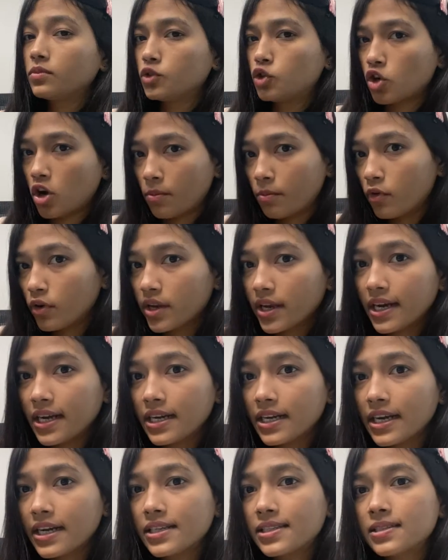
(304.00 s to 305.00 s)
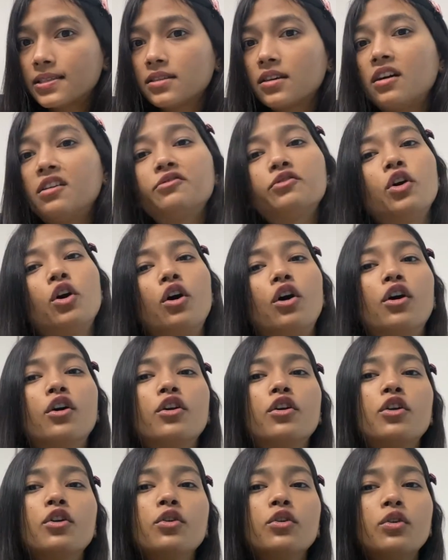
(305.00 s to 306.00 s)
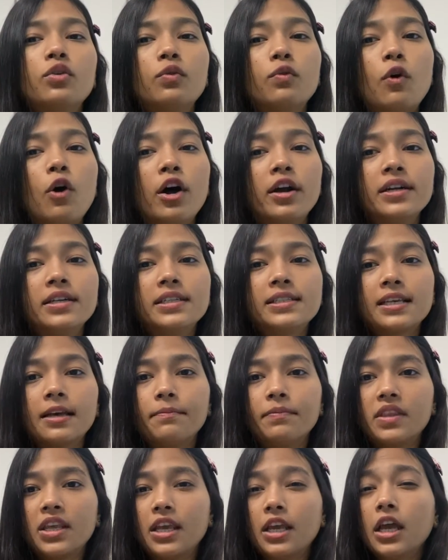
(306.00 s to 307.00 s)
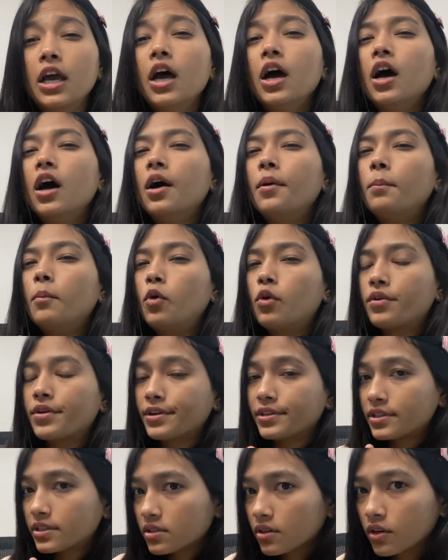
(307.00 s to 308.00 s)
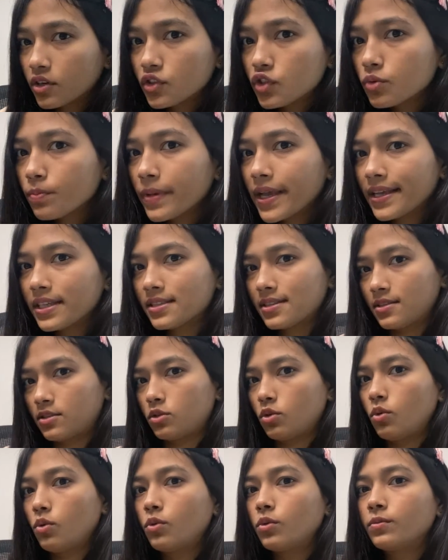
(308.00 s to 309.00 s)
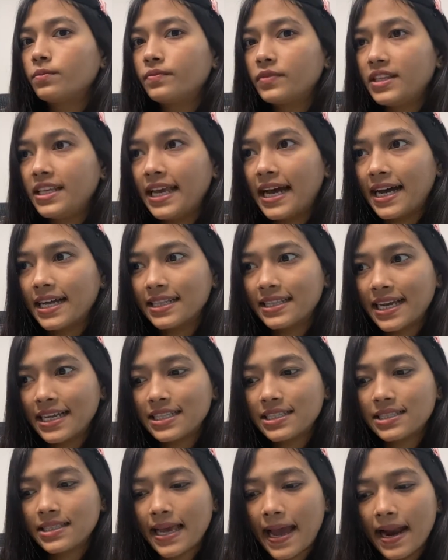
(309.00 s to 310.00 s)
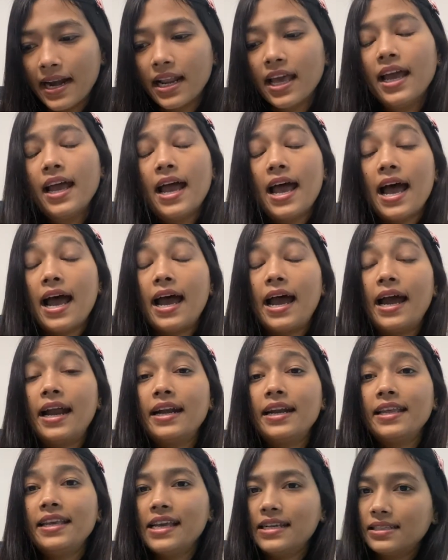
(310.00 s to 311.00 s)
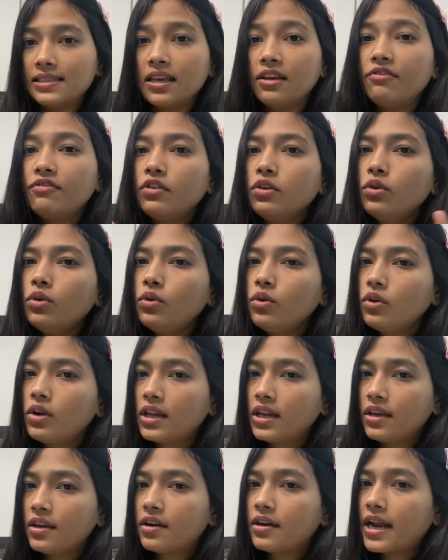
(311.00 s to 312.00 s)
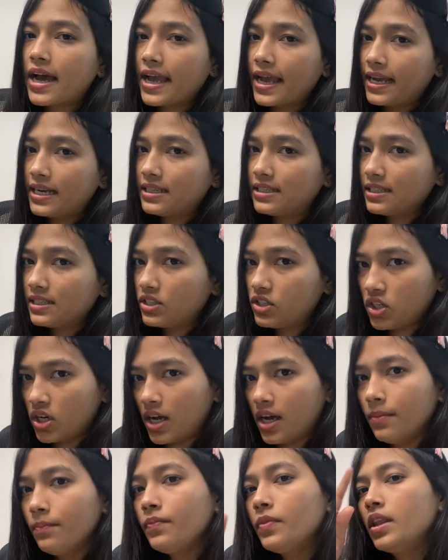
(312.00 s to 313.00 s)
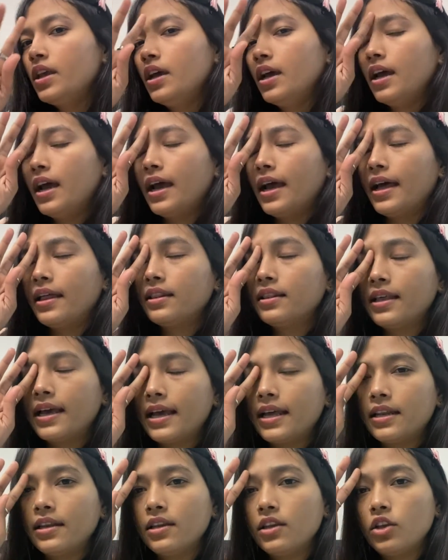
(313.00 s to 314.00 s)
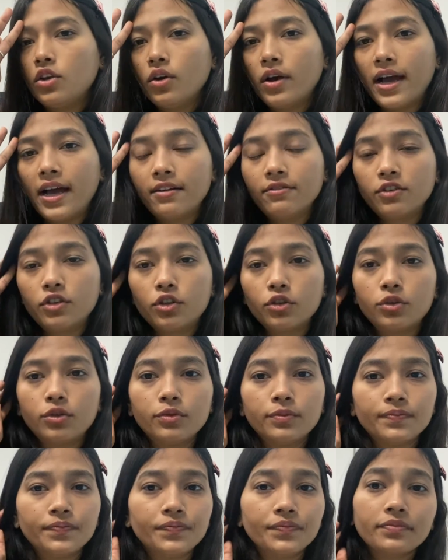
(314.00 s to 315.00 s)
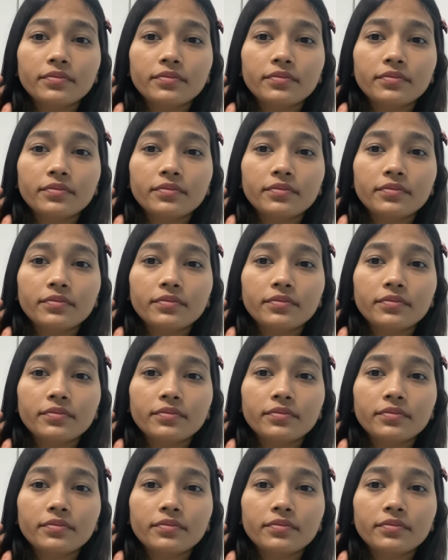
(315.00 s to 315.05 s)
job oriented stuff, or do you want something more research based? So yeah, that's that. And yes, if you clear IIT JAM and then you have to,